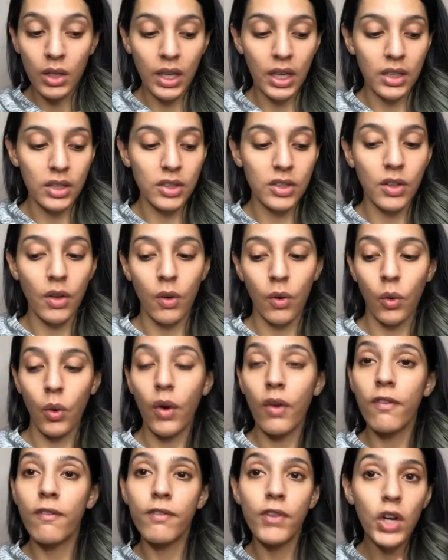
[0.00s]
Okay, so
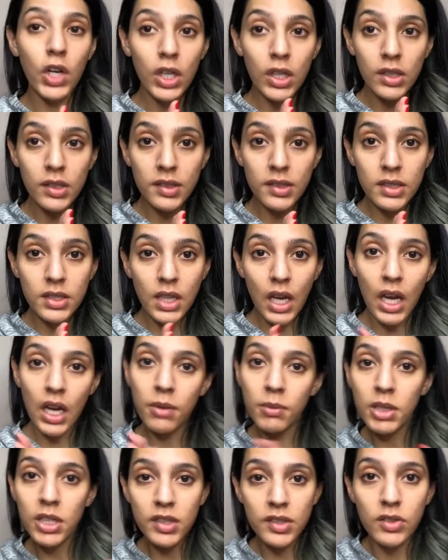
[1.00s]
first I'm
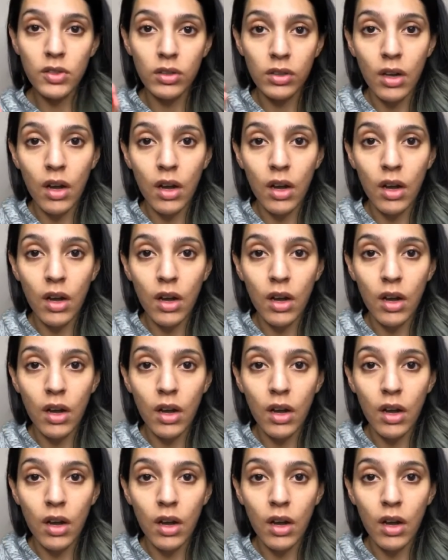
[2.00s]
going to start